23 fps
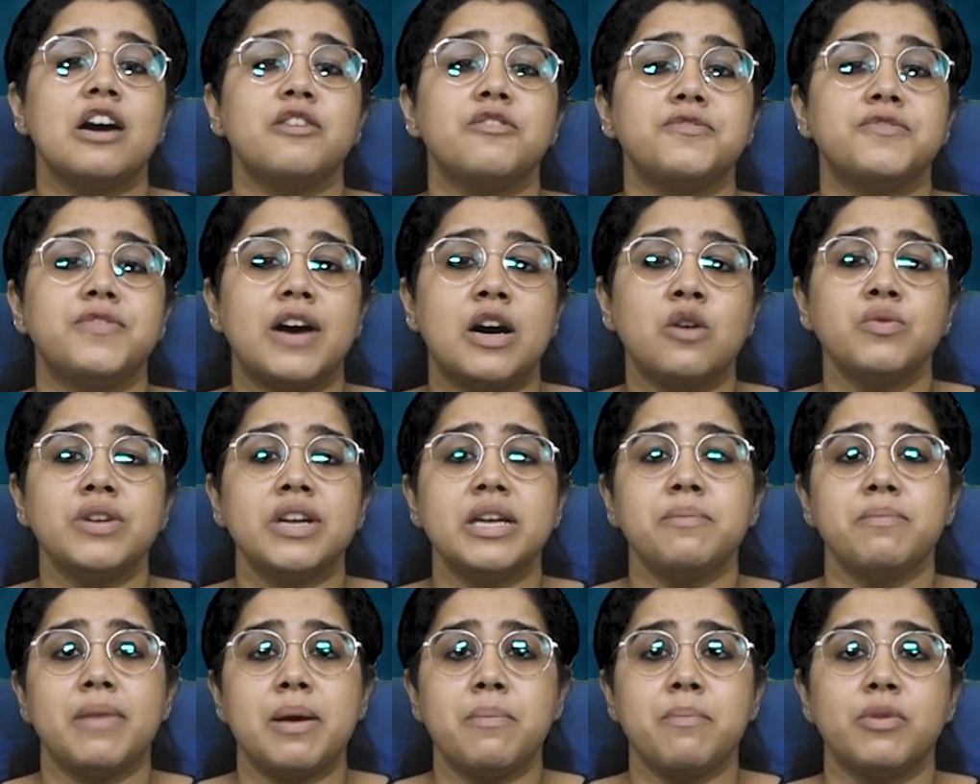a
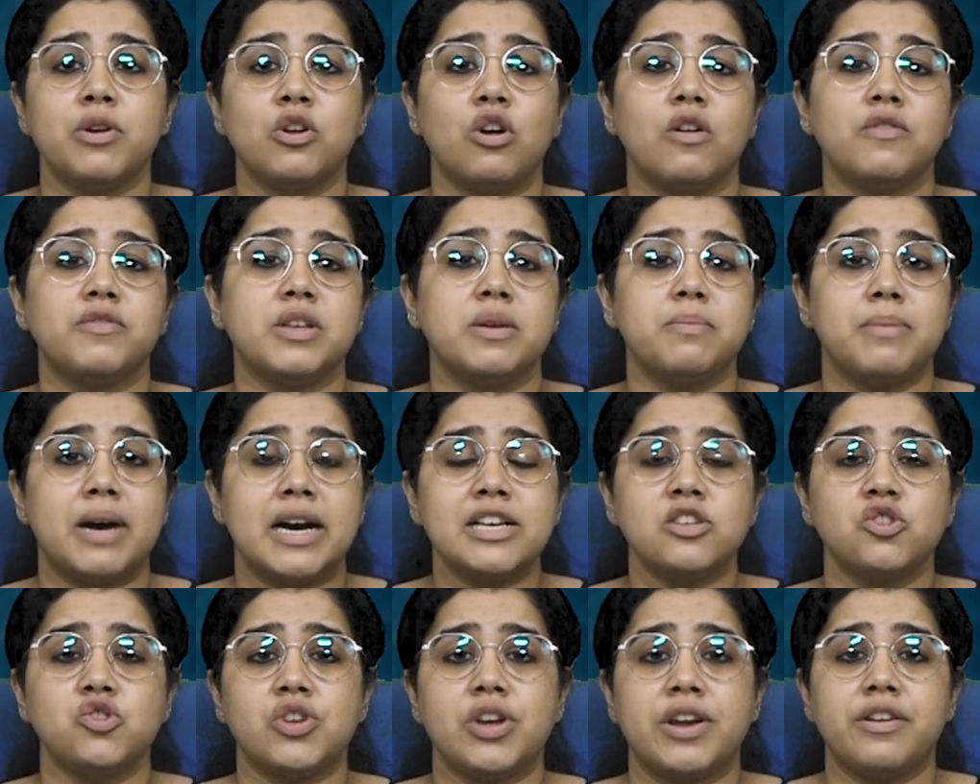founding member of the
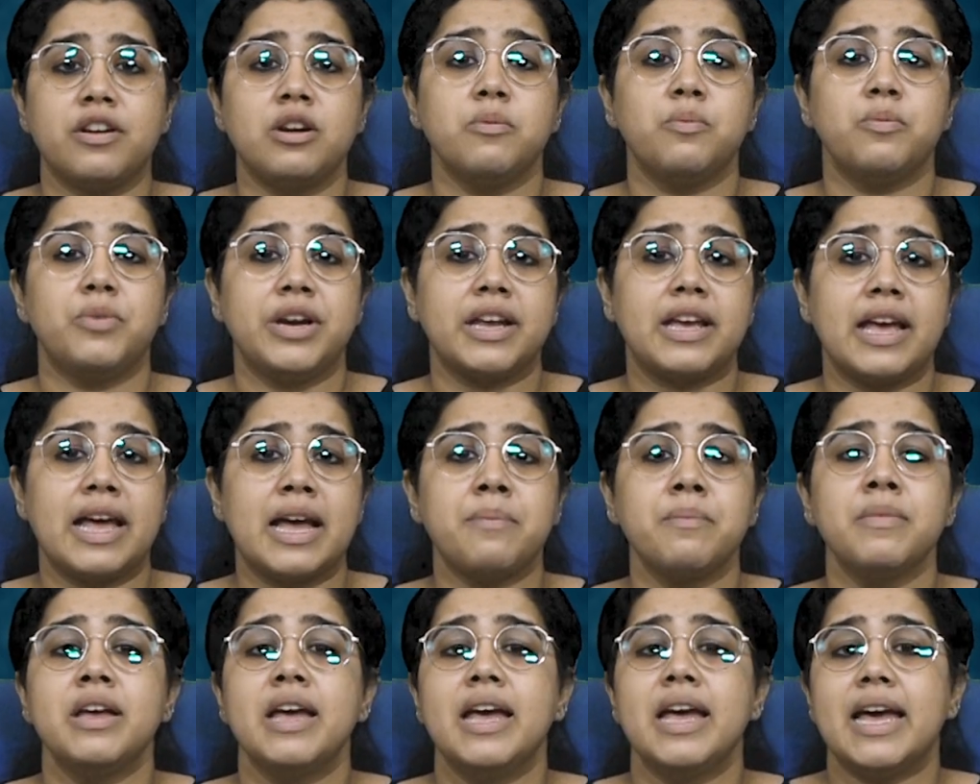Mass General
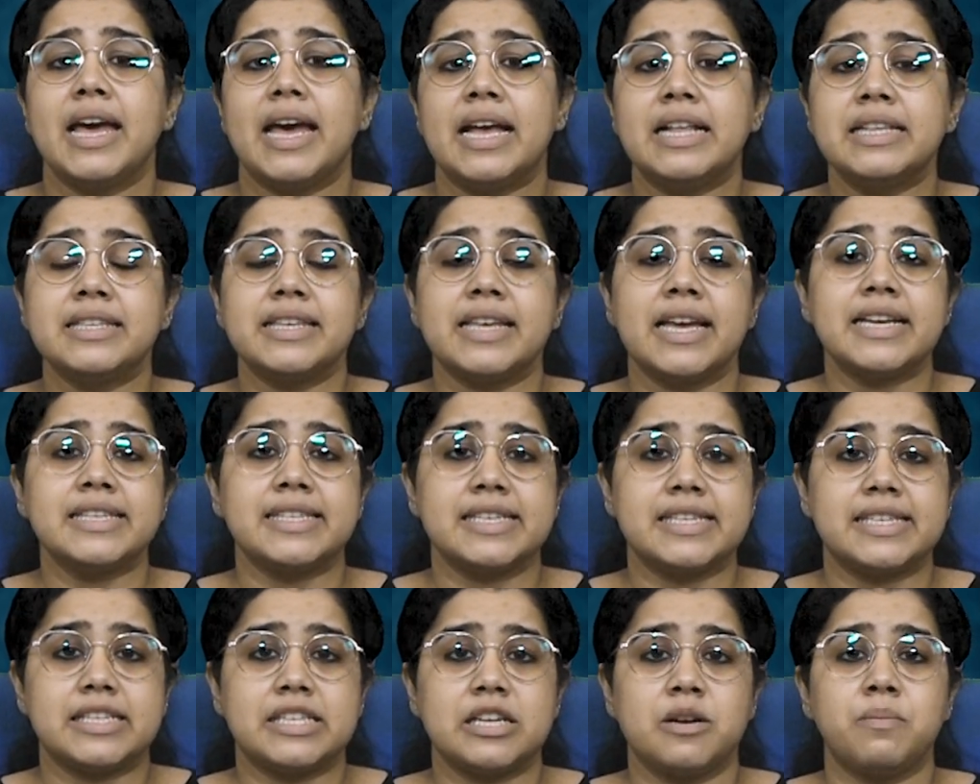Brigham healthcare
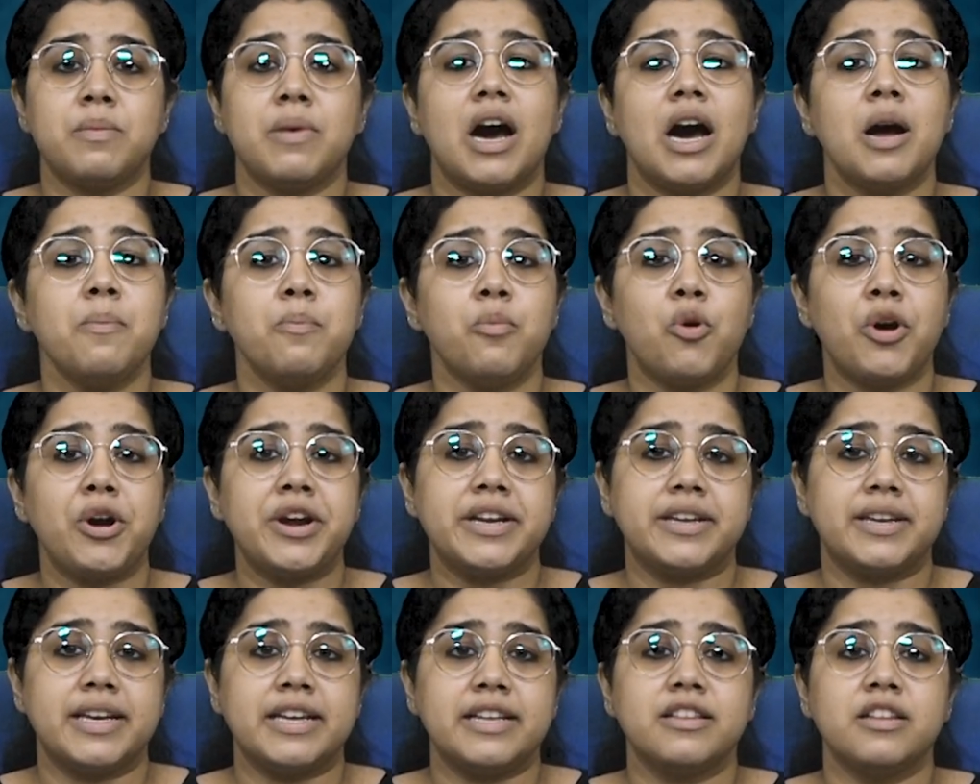system, are
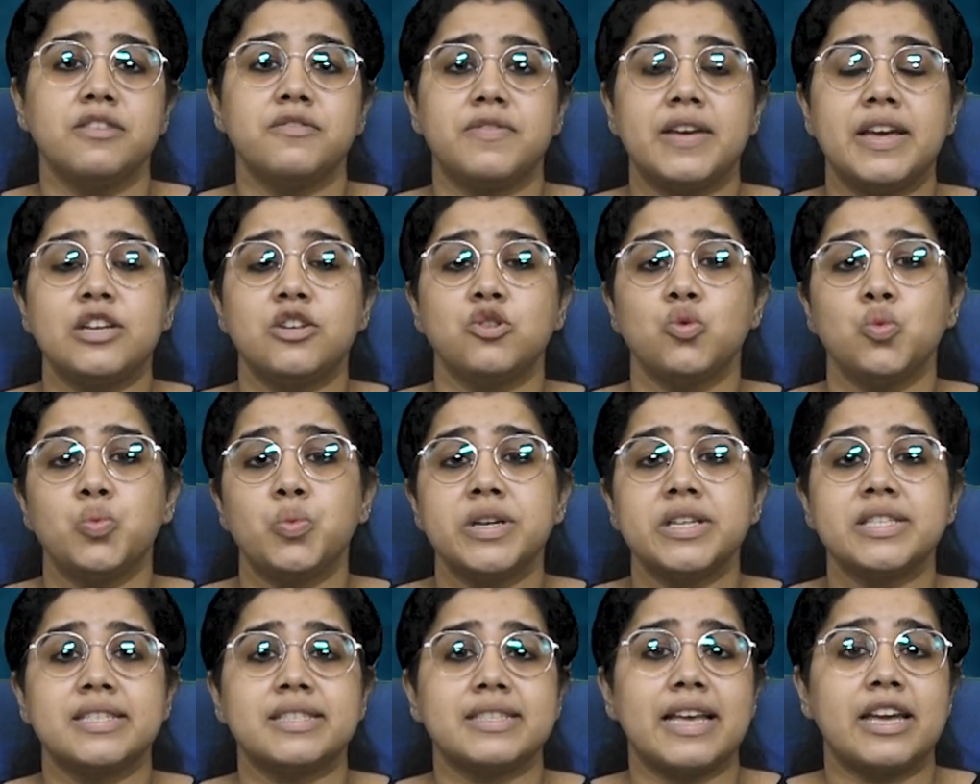pointing the way
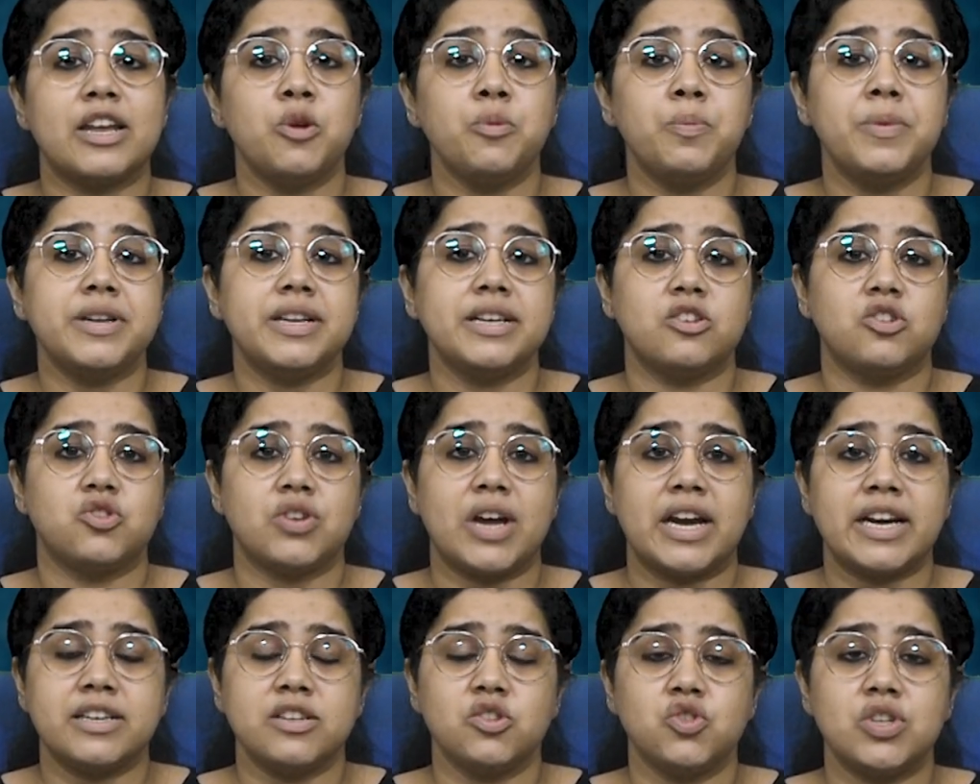towards therapeutic
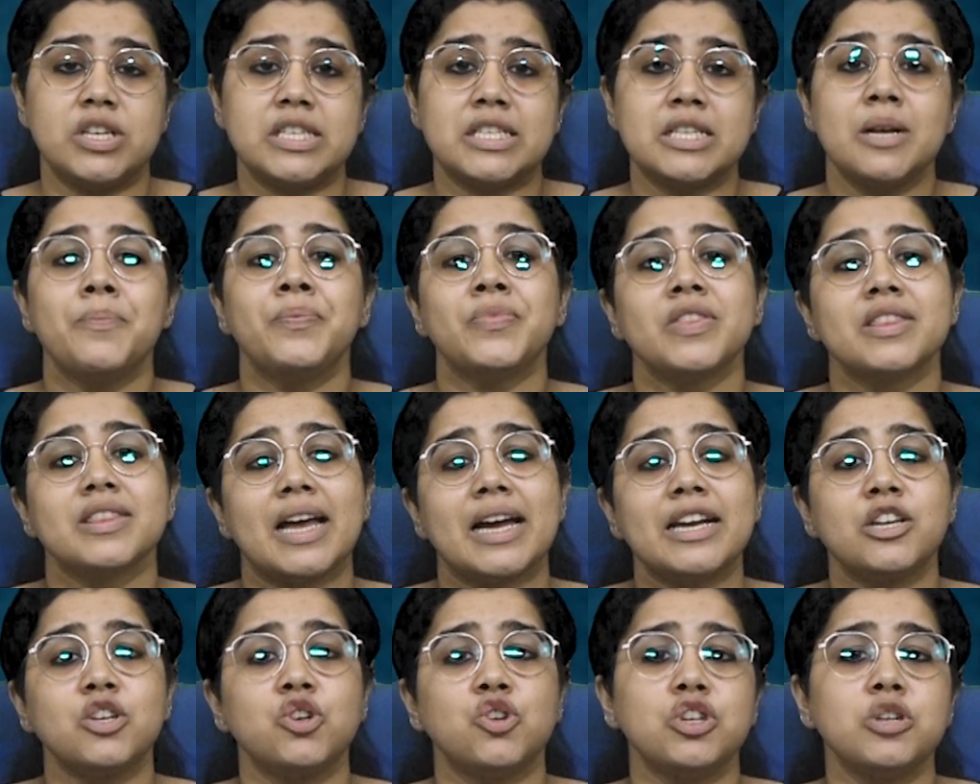strategies
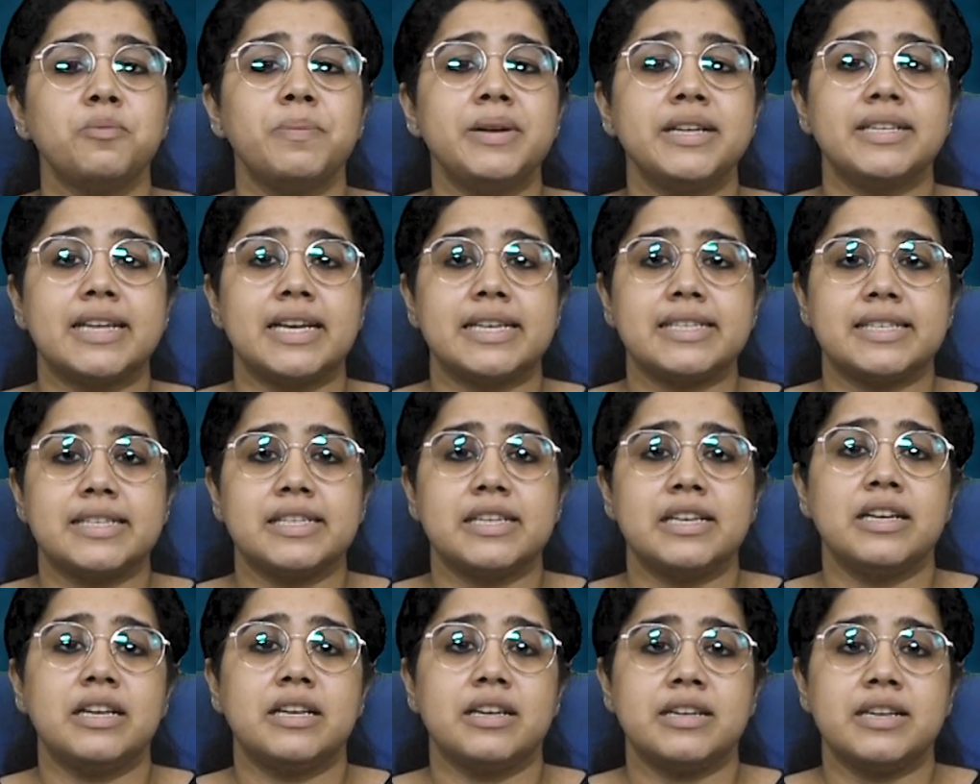that could be tested
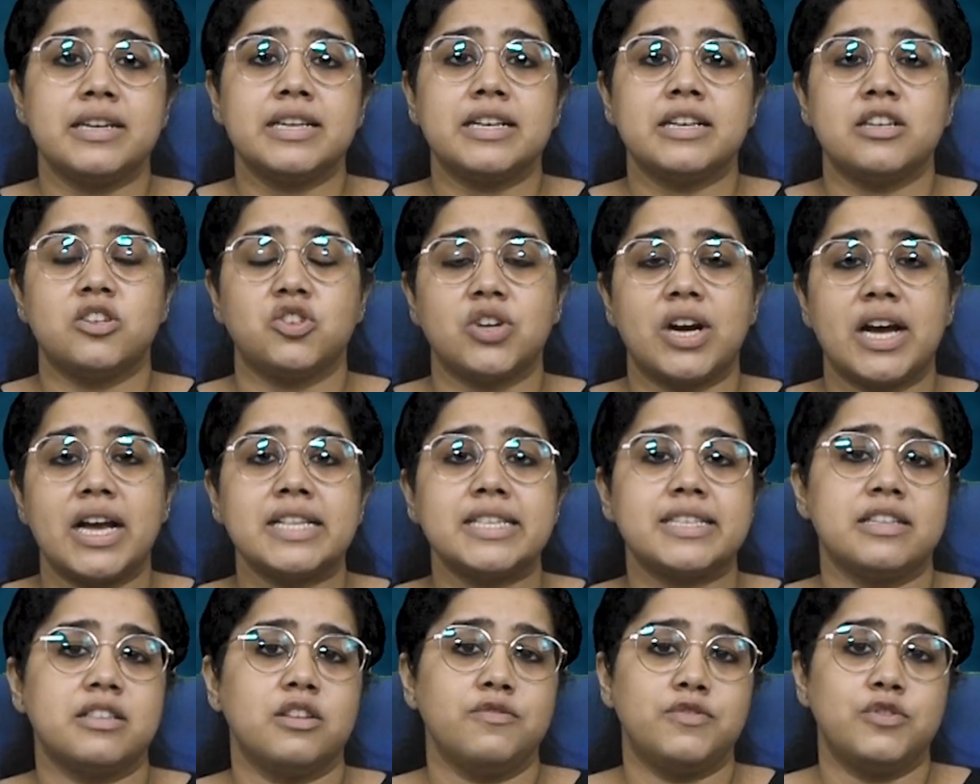in clinical
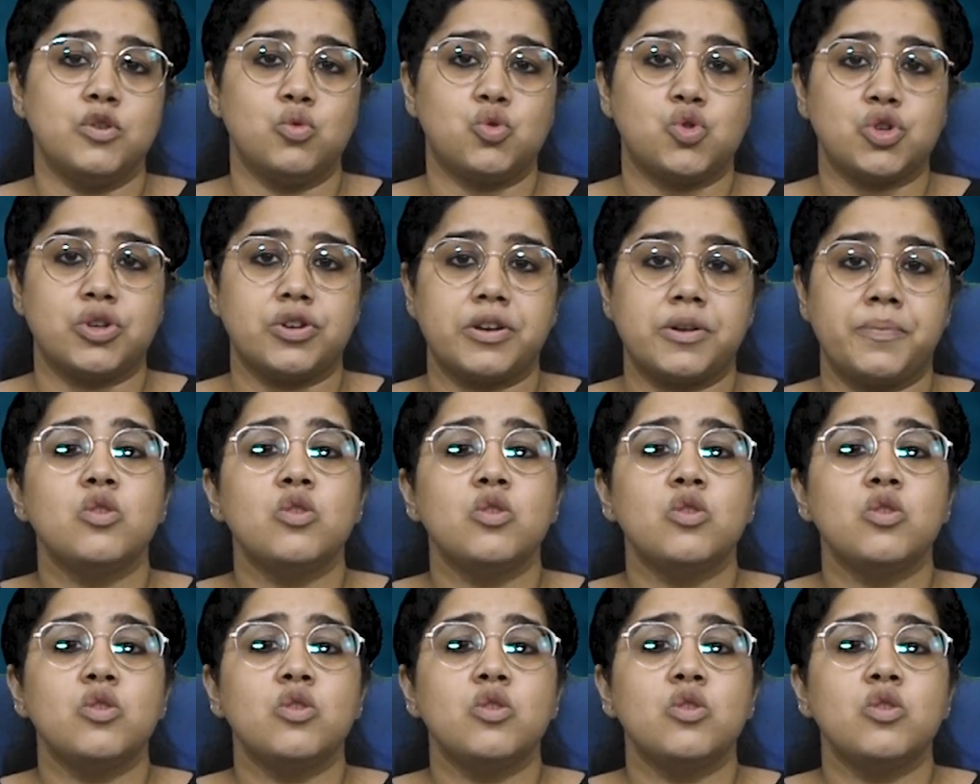trials in the future.